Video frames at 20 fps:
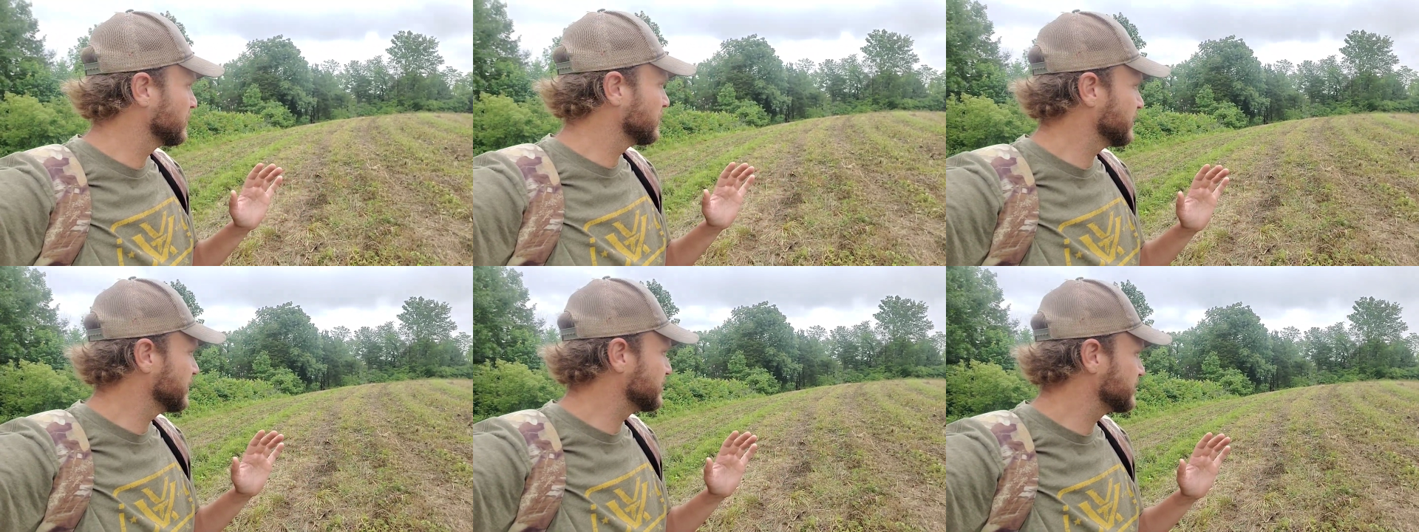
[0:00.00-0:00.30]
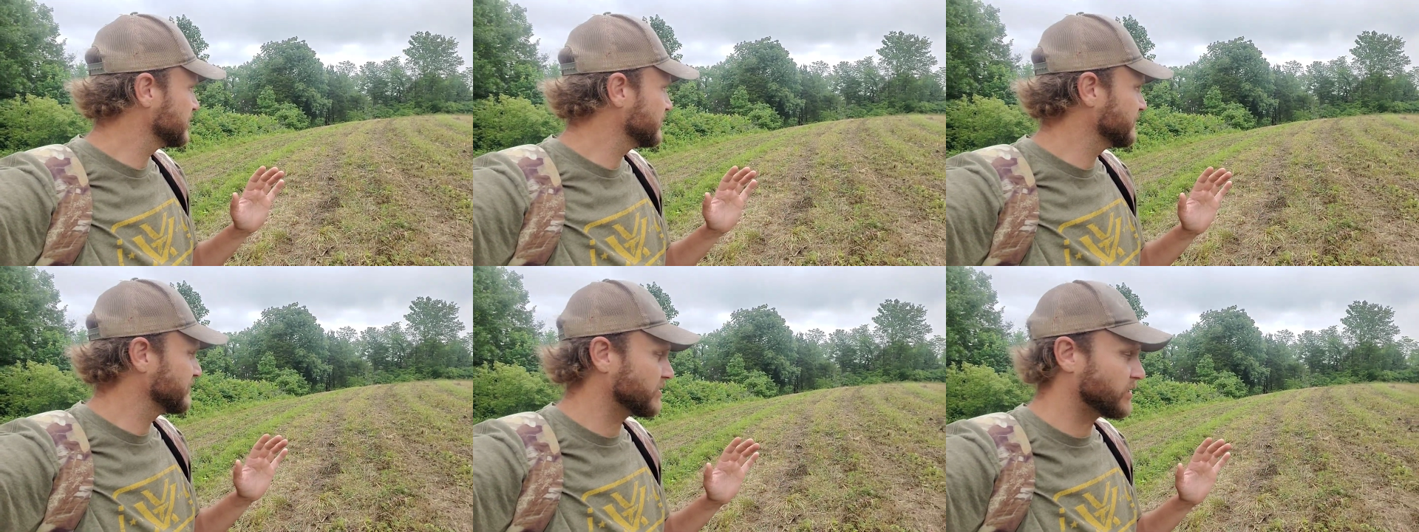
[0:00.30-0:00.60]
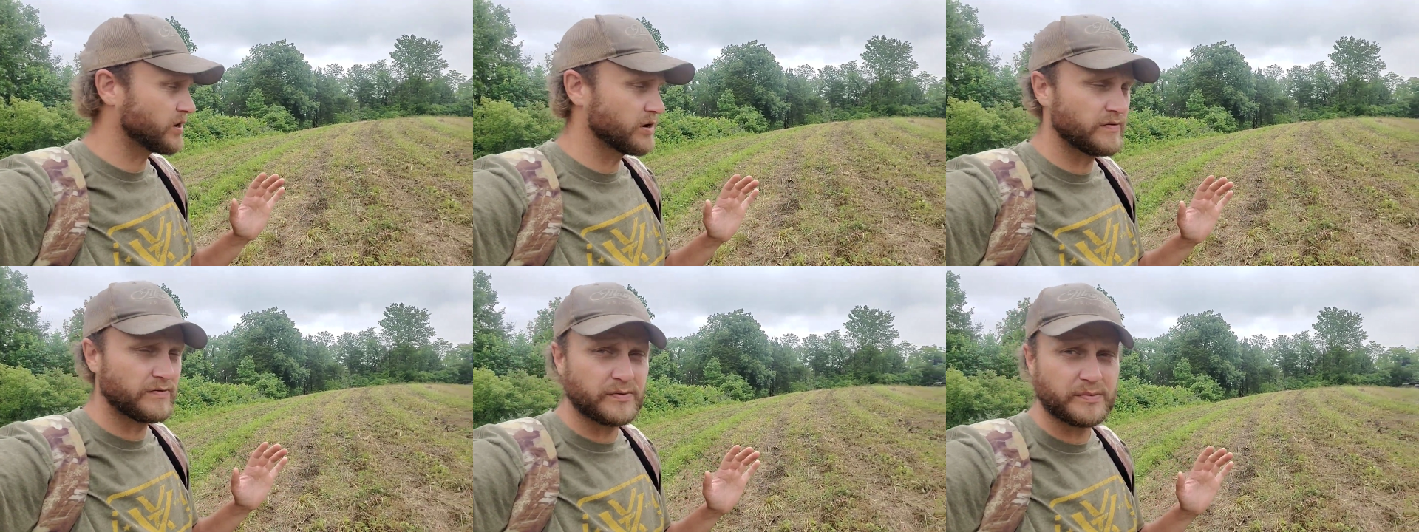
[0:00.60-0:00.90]
it's even
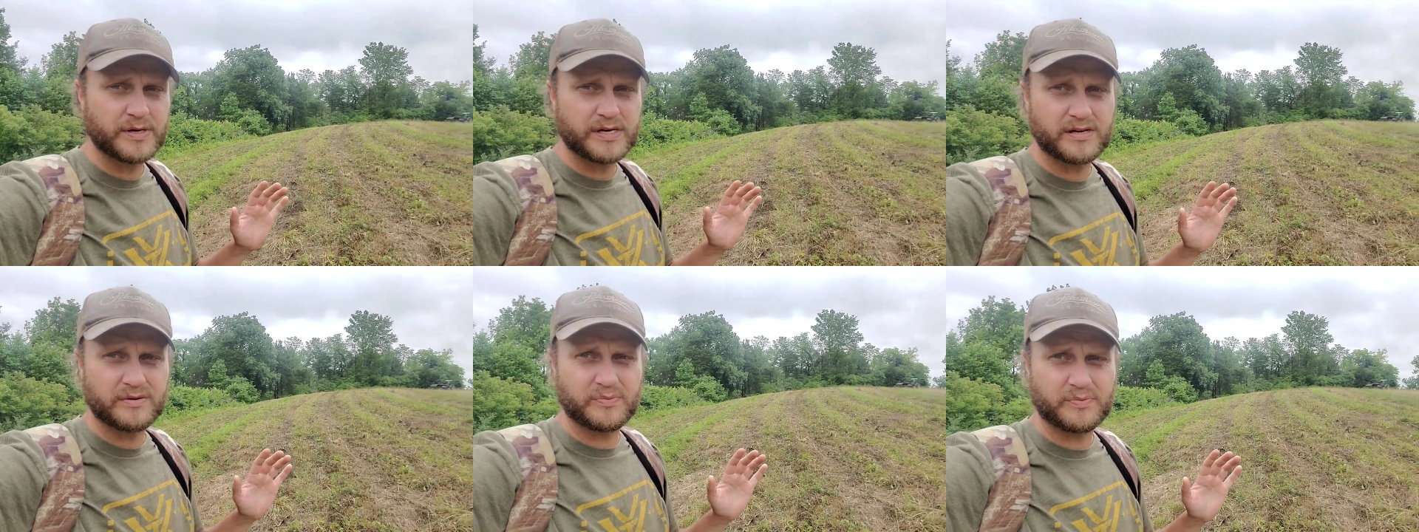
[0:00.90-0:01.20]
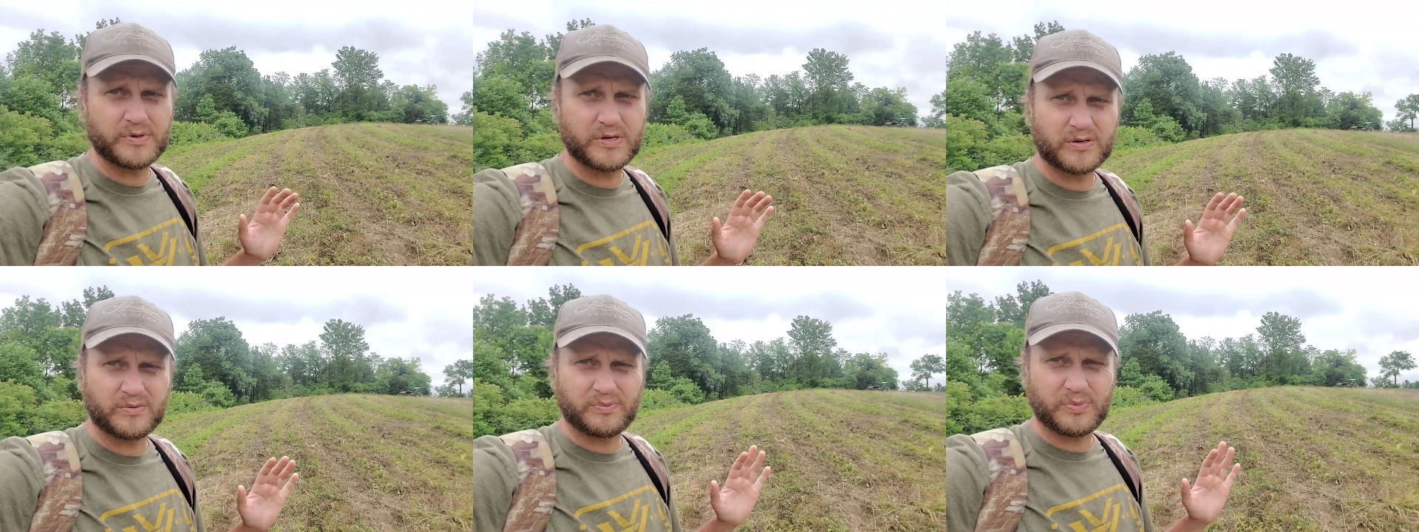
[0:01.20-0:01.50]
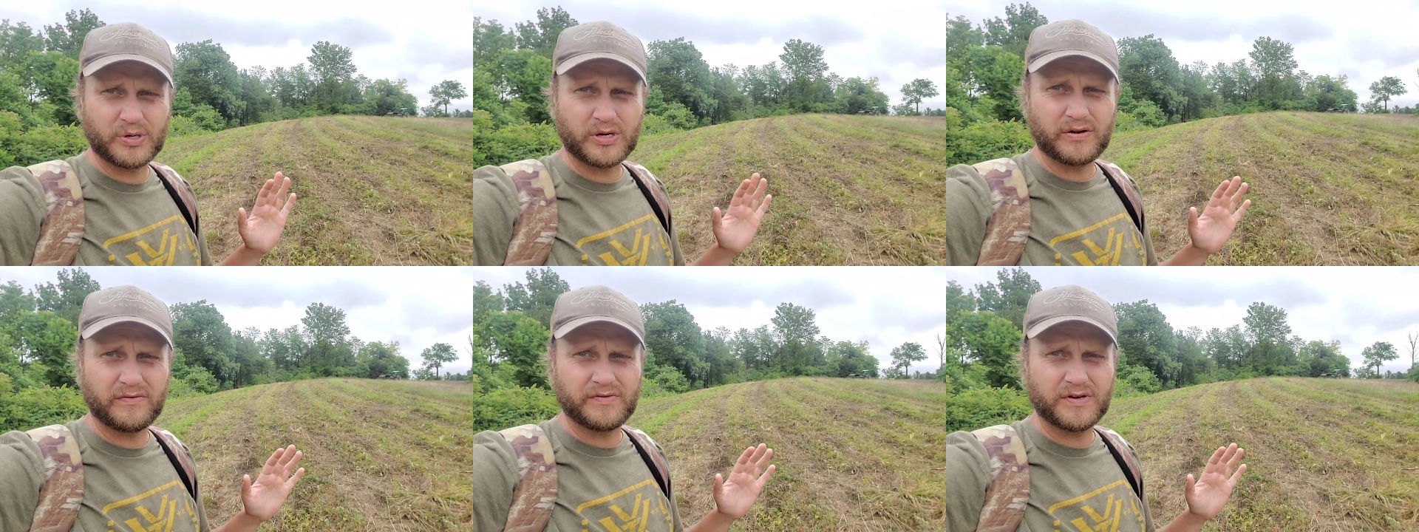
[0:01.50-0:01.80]
hard for me to, to
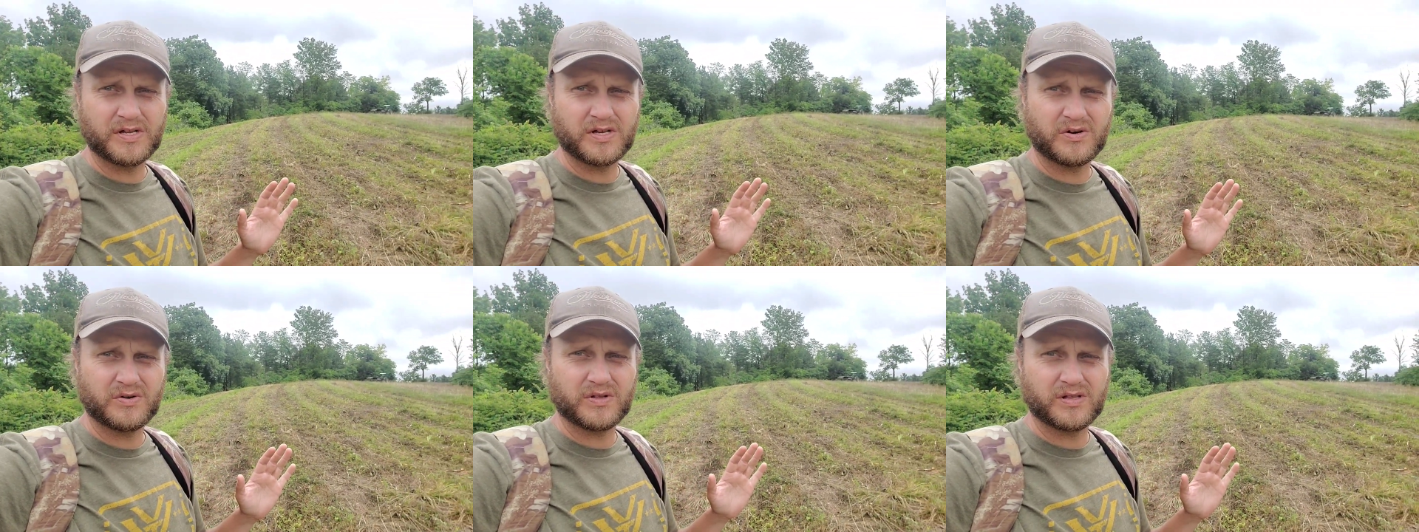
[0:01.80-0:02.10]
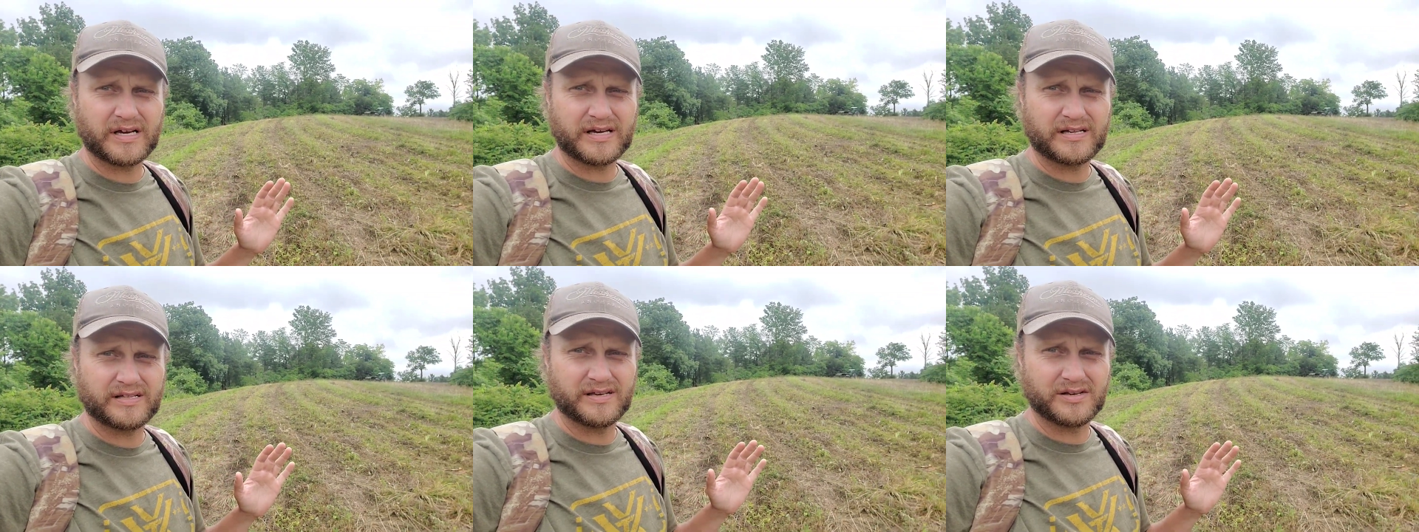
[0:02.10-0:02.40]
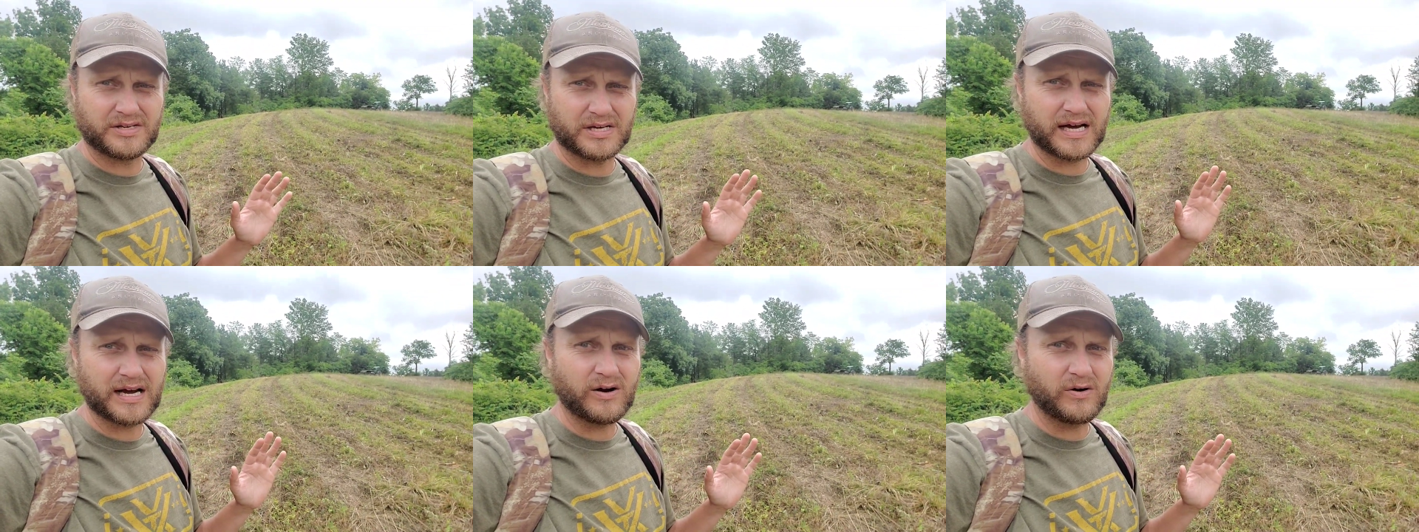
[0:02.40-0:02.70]
put a video like
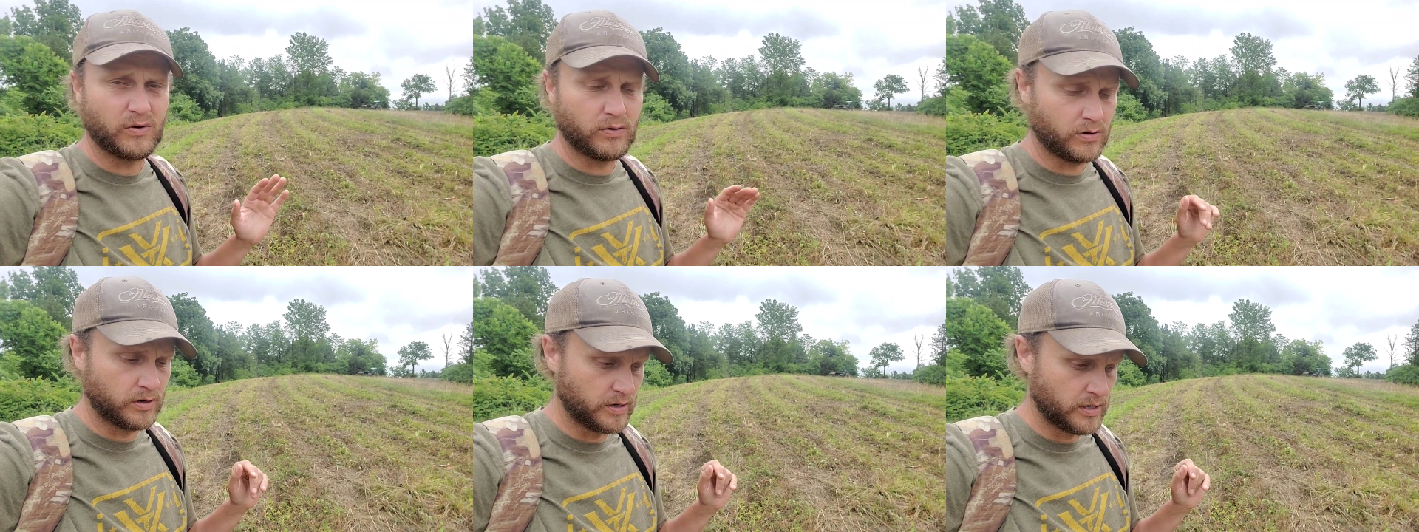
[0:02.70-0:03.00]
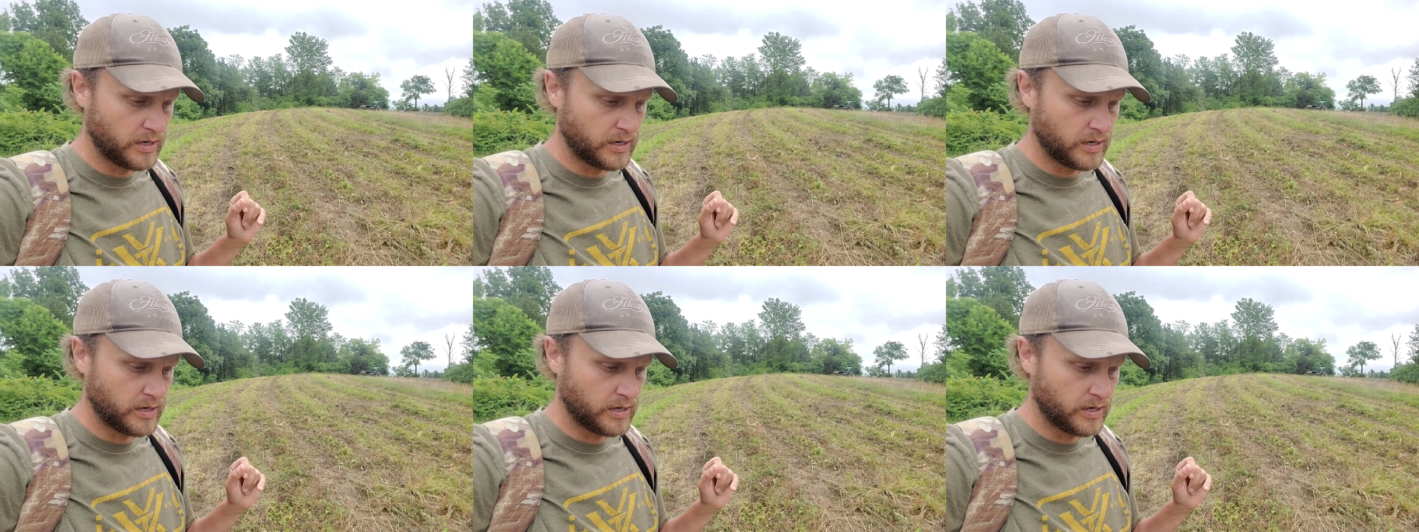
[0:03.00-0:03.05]
this out